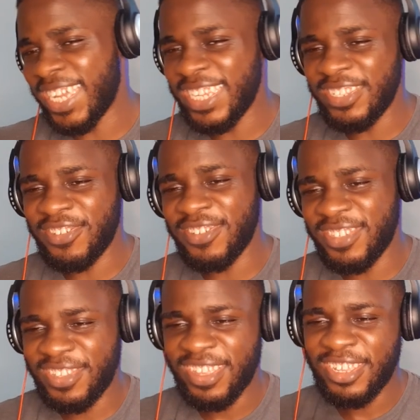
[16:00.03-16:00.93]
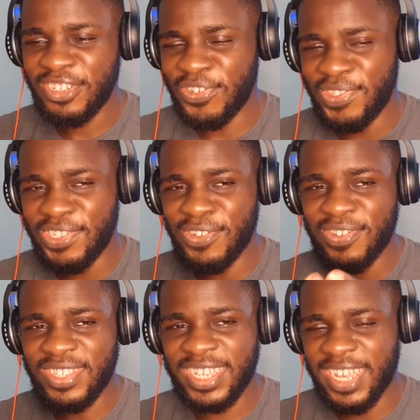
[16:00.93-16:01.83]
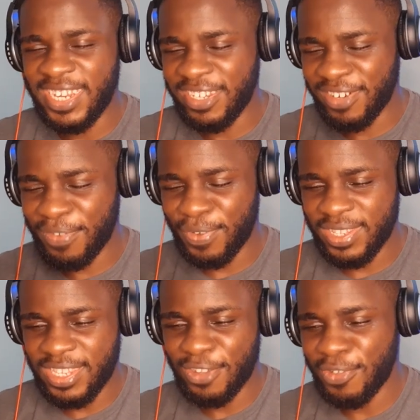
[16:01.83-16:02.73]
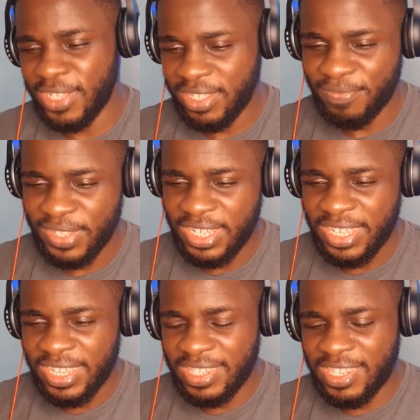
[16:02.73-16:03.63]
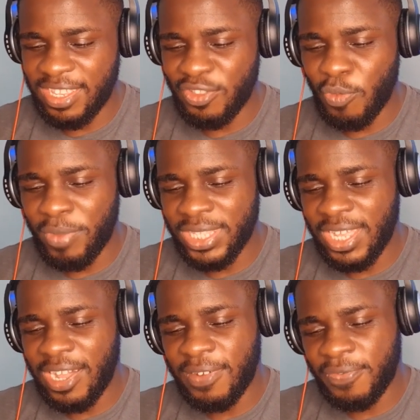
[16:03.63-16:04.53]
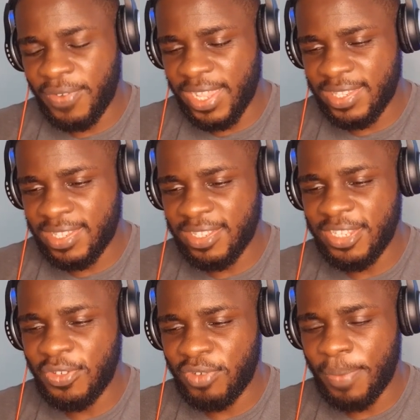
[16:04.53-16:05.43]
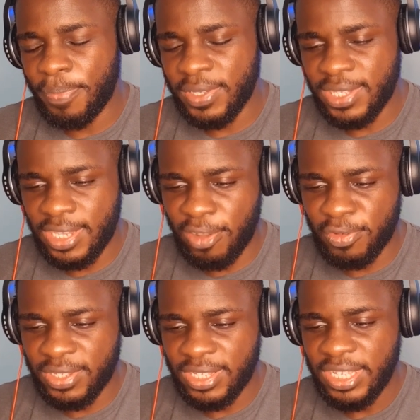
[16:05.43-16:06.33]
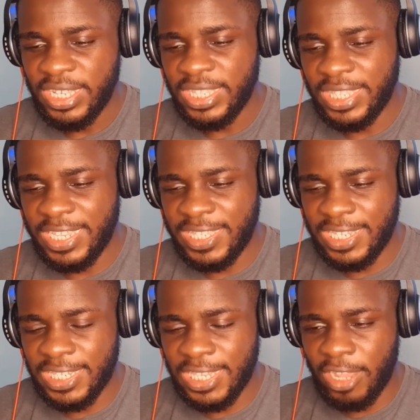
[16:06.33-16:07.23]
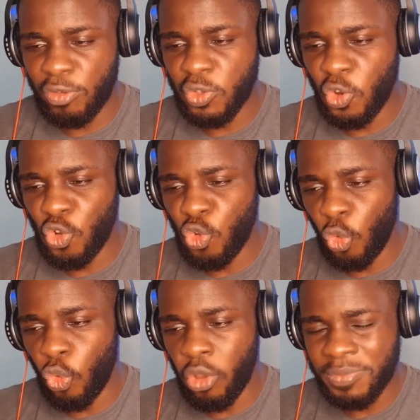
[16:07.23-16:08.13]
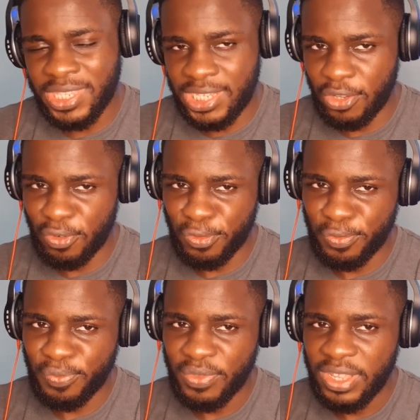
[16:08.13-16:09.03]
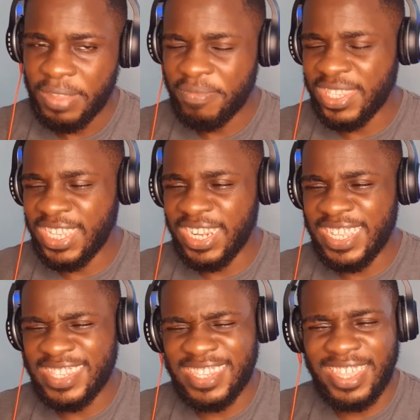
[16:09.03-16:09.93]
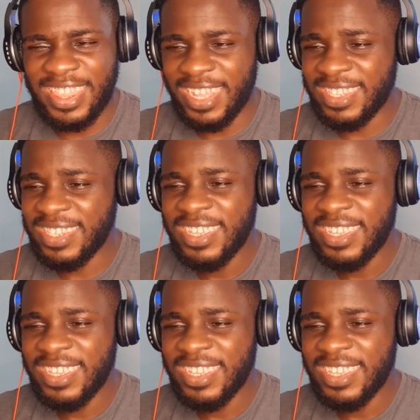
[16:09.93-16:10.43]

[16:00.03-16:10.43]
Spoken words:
and he's just shooting on Calligraph and Sarkodie. He said, no matter how fast these rappers sound, they still sound lukewarm still. Basically, he's saying that